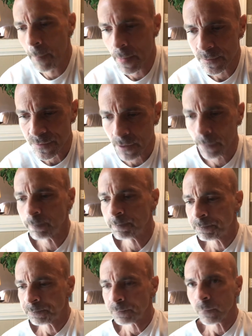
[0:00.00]
So,
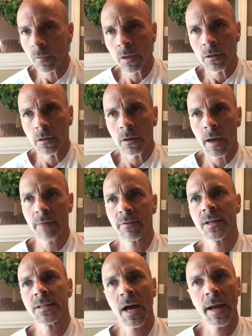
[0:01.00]
having a
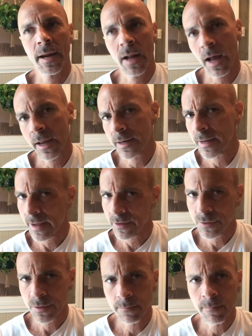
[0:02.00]
diet high in
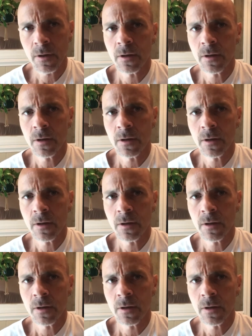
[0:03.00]
calcium,